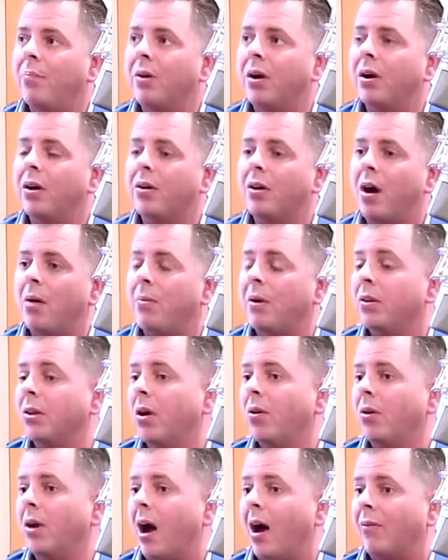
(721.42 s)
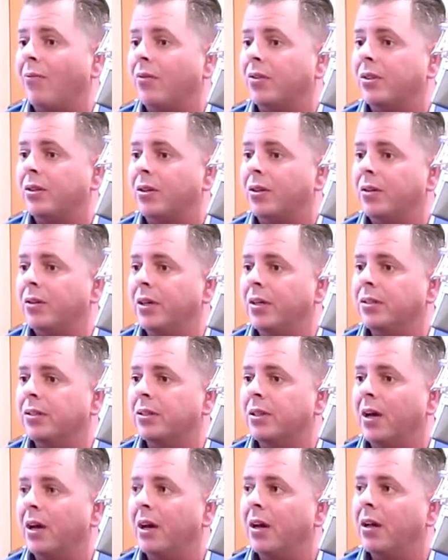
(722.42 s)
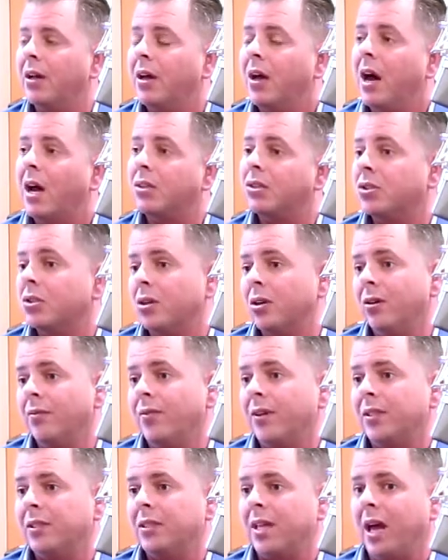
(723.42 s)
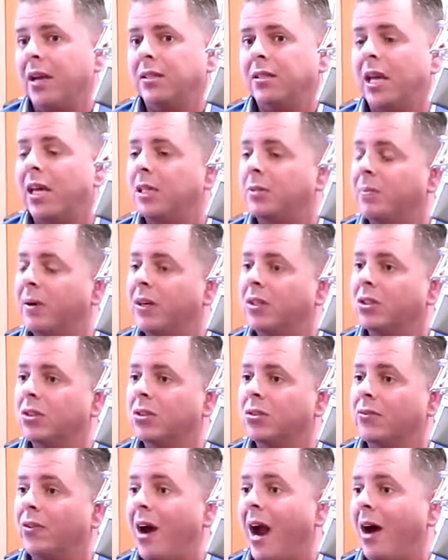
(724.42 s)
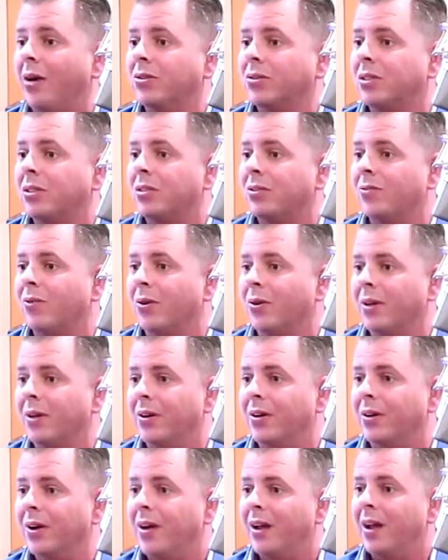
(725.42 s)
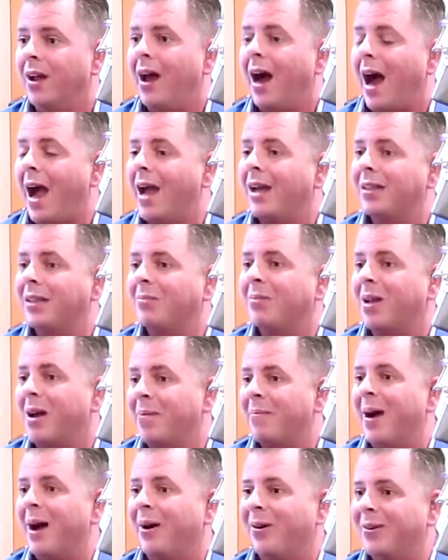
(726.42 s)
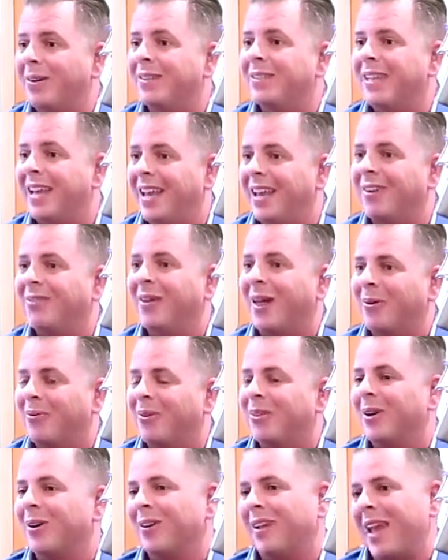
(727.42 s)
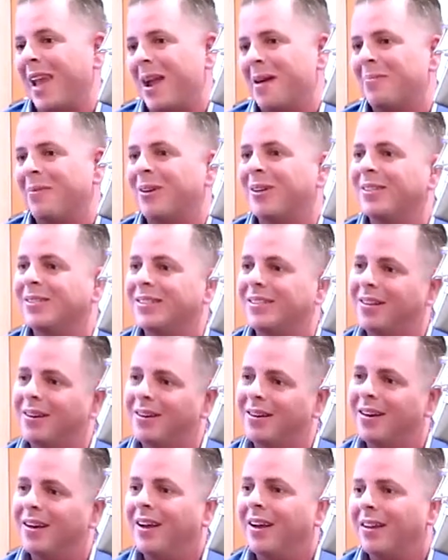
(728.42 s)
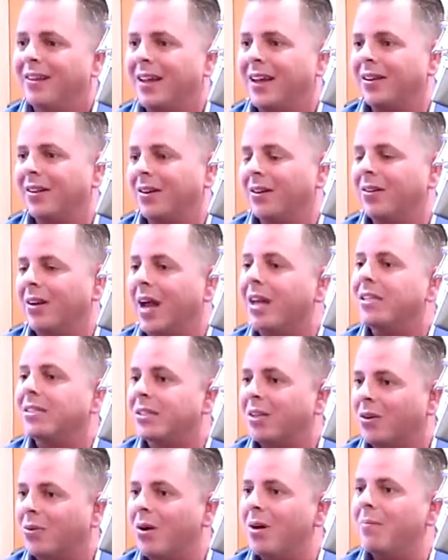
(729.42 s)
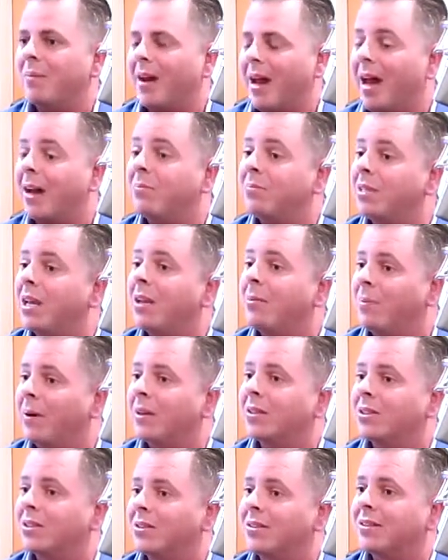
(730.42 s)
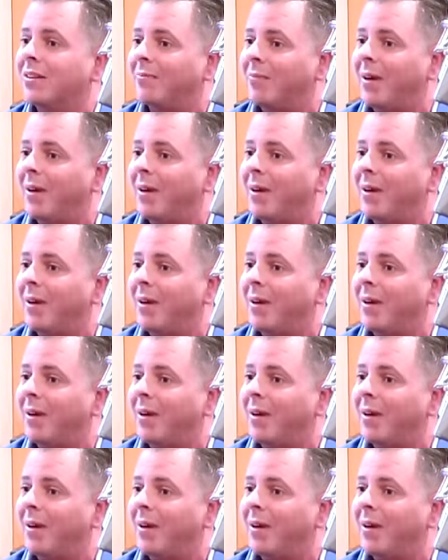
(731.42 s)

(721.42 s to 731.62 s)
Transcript: a loan officer and there's a service that takes pictures for houses for you. I had them come out and take, like, with their cameras and their nice equipment, I had them take pictures of